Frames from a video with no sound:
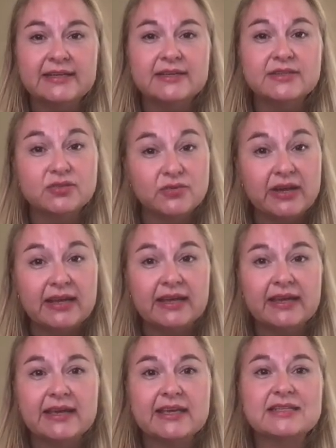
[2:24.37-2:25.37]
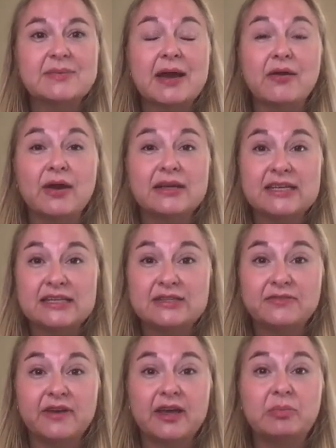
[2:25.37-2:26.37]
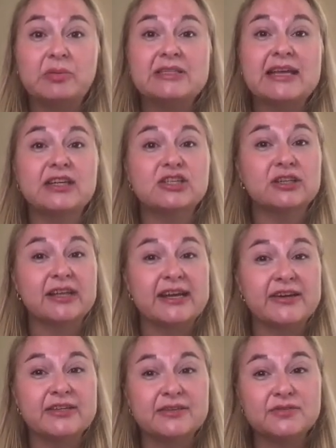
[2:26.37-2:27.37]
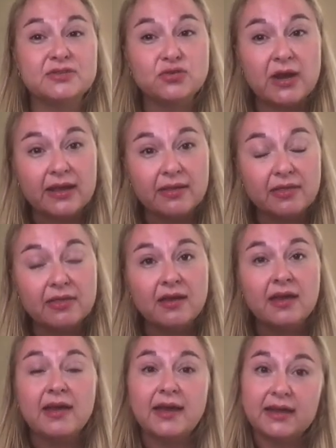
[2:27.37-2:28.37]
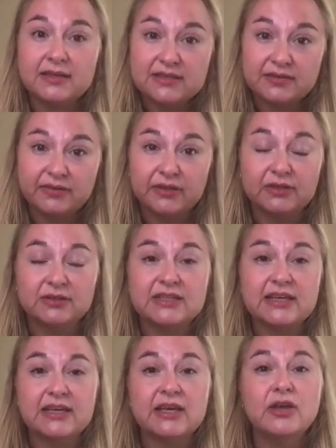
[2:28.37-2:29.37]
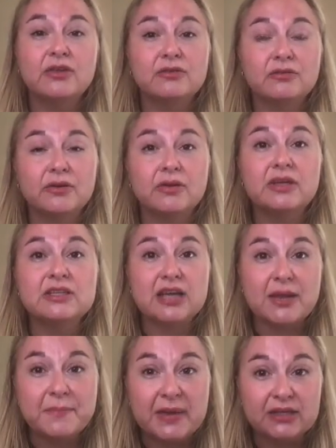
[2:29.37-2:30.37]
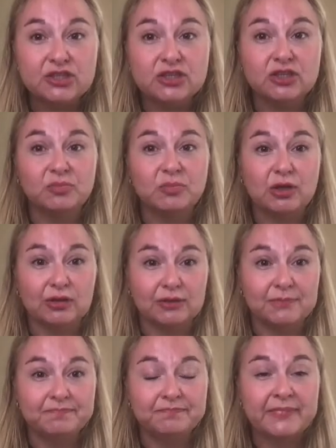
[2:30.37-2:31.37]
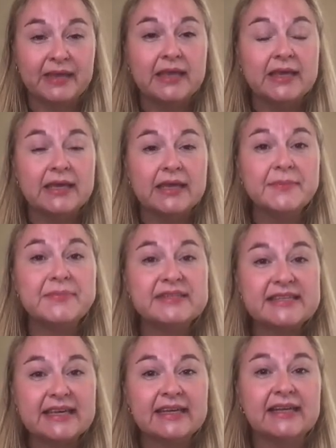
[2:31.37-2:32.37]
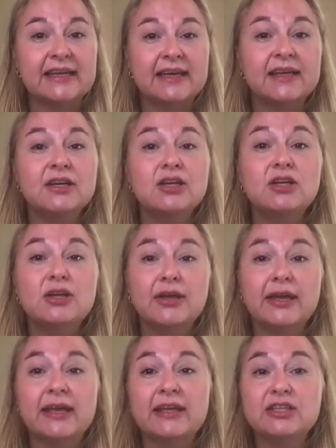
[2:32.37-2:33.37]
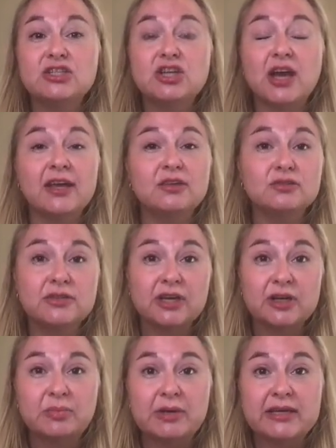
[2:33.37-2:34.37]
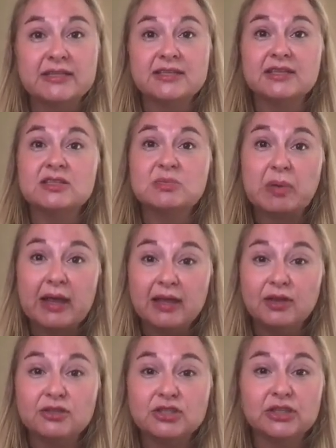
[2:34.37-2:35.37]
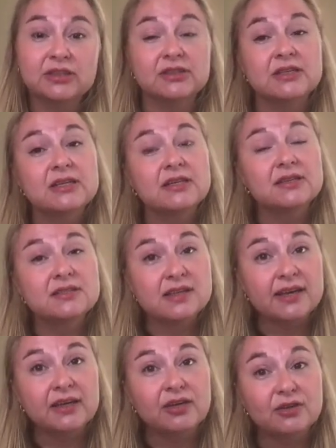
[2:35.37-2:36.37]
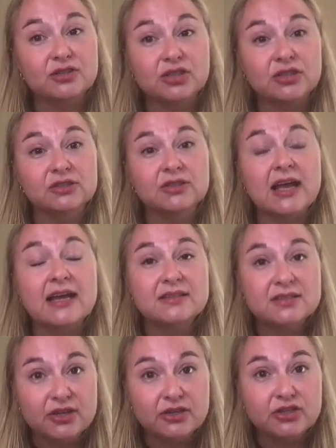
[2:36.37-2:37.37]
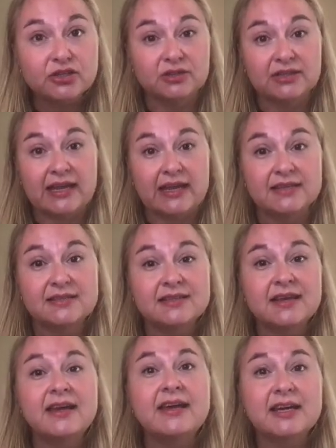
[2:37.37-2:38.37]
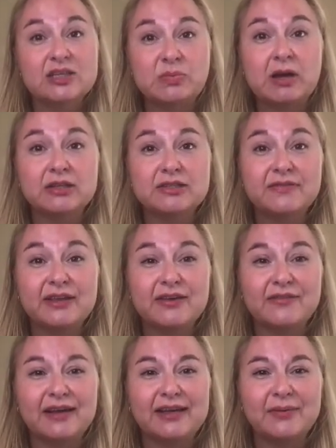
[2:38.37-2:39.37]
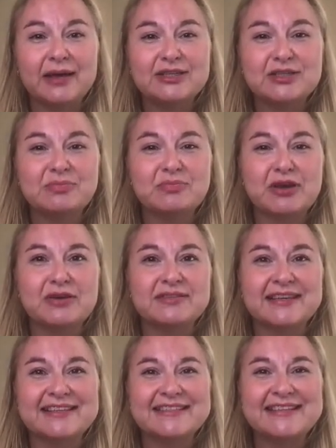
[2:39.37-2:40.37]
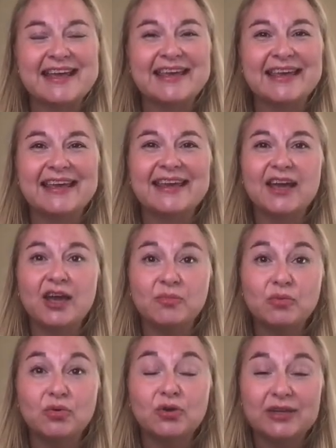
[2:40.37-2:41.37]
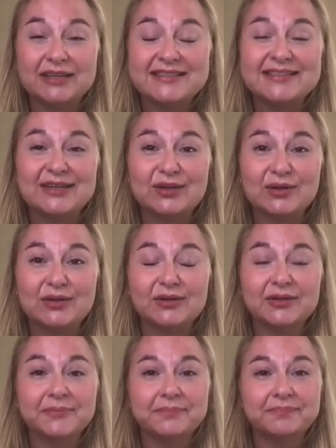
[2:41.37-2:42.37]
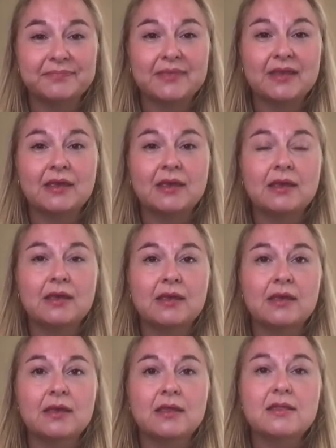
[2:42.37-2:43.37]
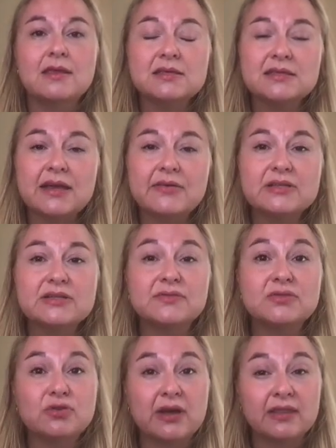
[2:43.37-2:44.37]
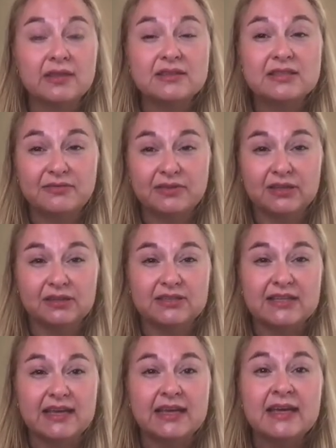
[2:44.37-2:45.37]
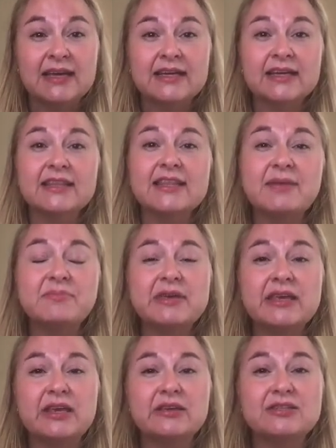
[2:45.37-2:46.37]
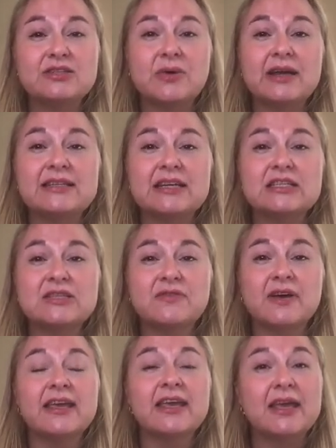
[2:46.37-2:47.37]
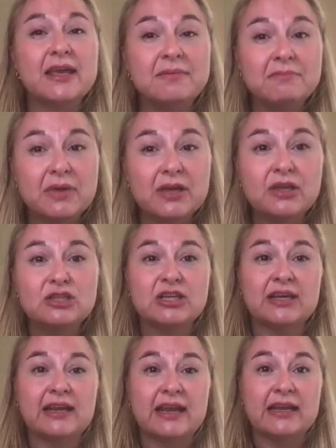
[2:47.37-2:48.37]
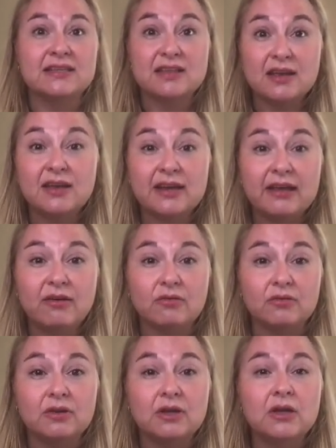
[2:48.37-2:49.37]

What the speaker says: Screening is about identifying potential areas of strength and difficulty through a dimensional model. In particular, looking at a child or young person's biological, psychological and social needs as part of the evaluation process, taking a more holistic look. These areas of strength and difficulty can then be used to identify emerging needs early on,